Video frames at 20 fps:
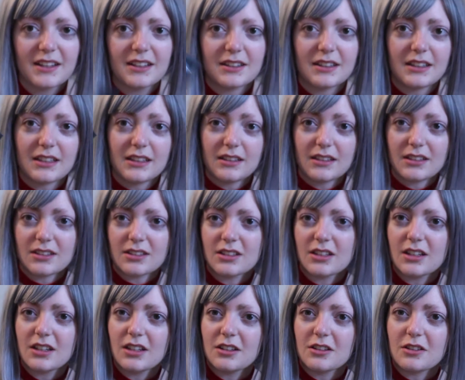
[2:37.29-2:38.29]
the
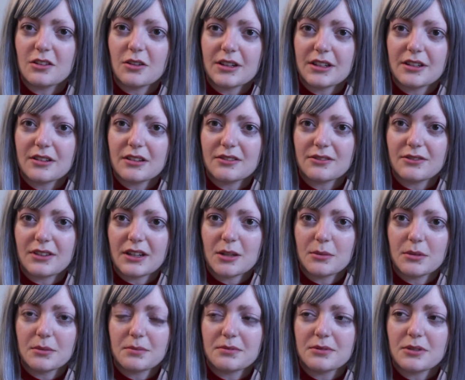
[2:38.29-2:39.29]
L'Oreal
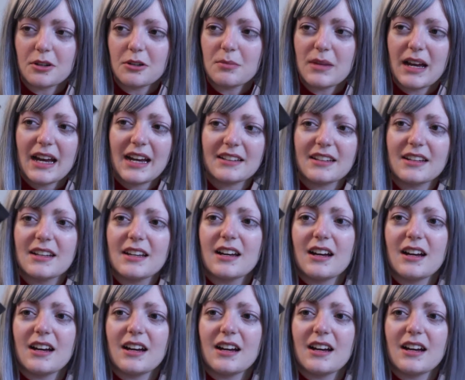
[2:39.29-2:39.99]
Infallible Pro Matte.